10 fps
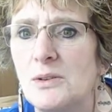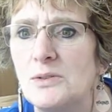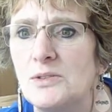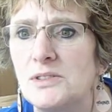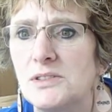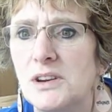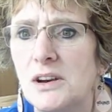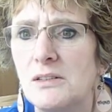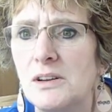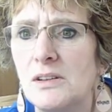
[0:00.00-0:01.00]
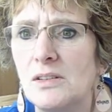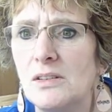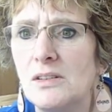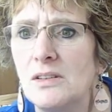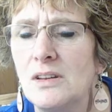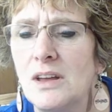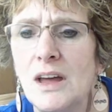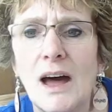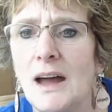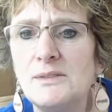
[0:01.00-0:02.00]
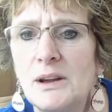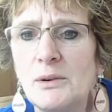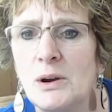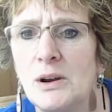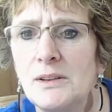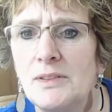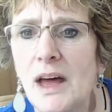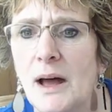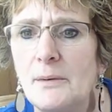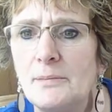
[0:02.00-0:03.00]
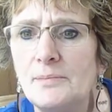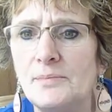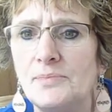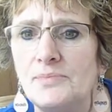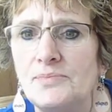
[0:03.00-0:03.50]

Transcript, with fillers: Use Terial. I've never heard of that. Hmm.